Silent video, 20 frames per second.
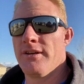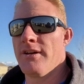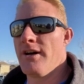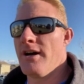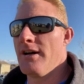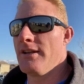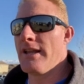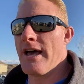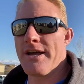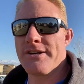
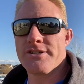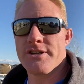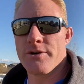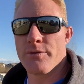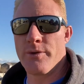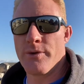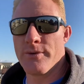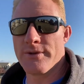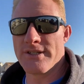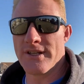Last year
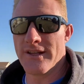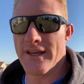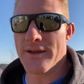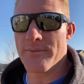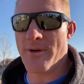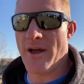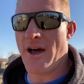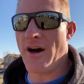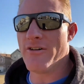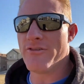we went to Lake
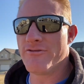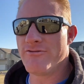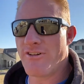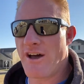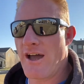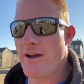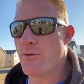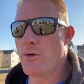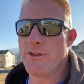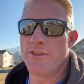Powell,
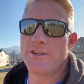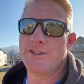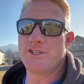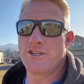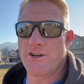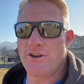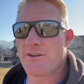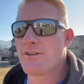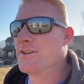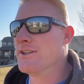
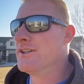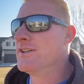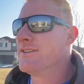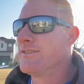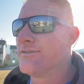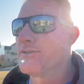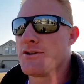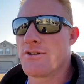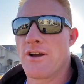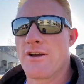
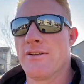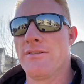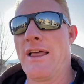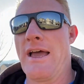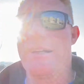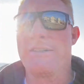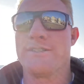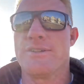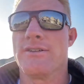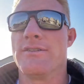
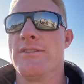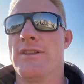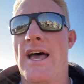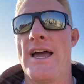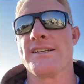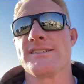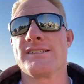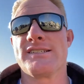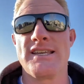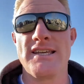
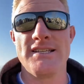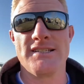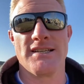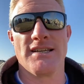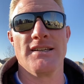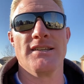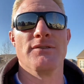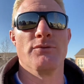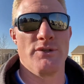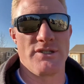last
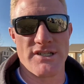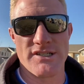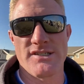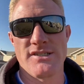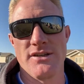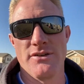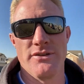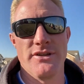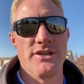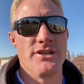season, which is
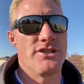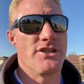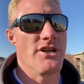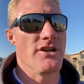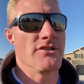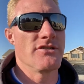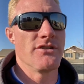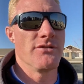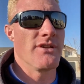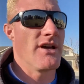still this
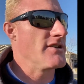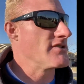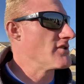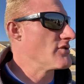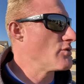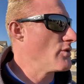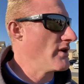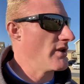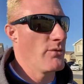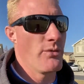year,
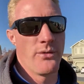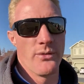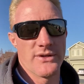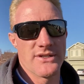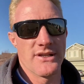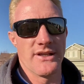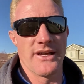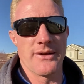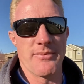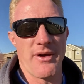2020, we went
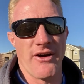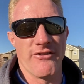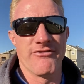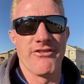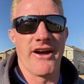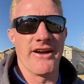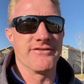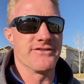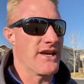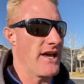to Lake Powell
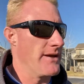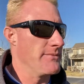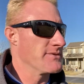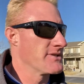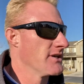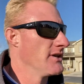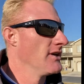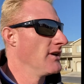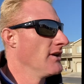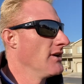5 times.
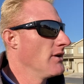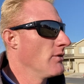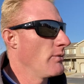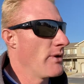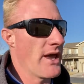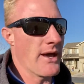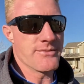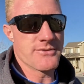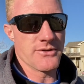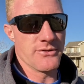
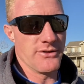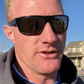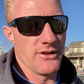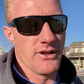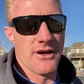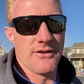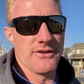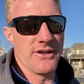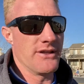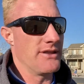We absolutely
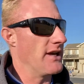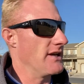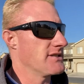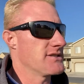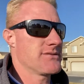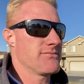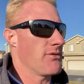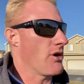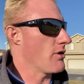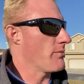love it.
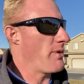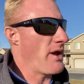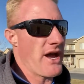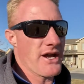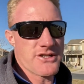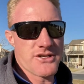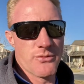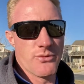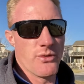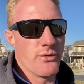That's our
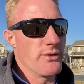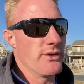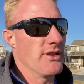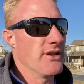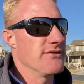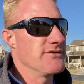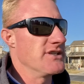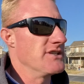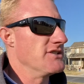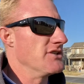passion, what we
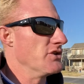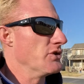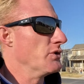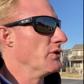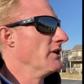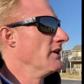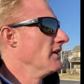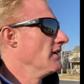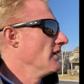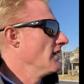love to do.
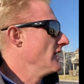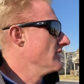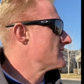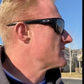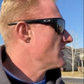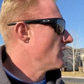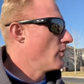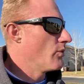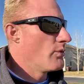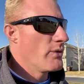And
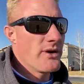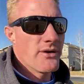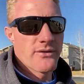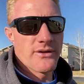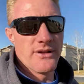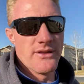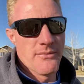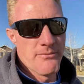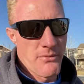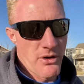so we were
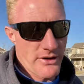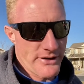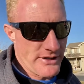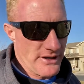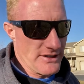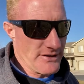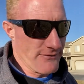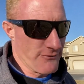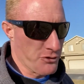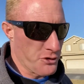in the
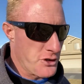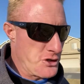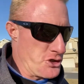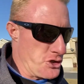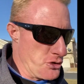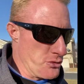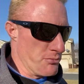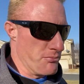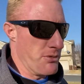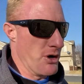market for a
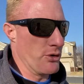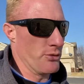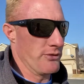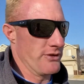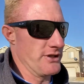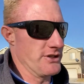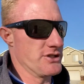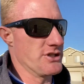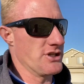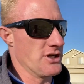new boat
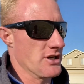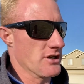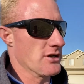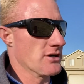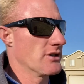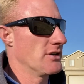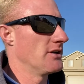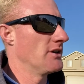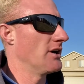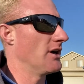this
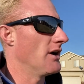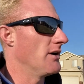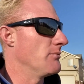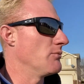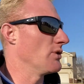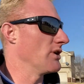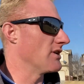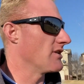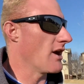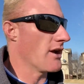year.
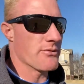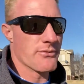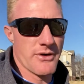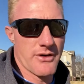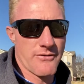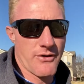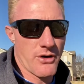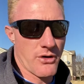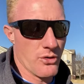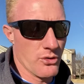We had gotten rid
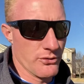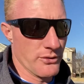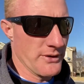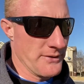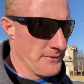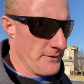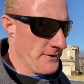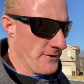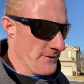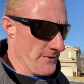of our old one
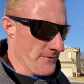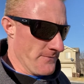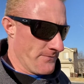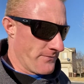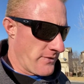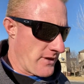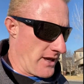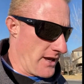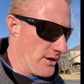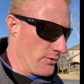
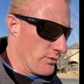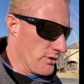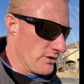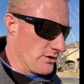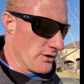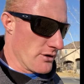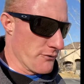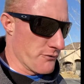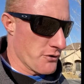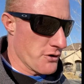and we were
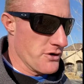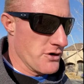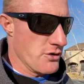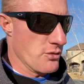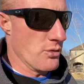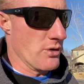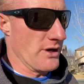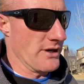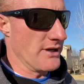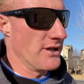looking for a new one.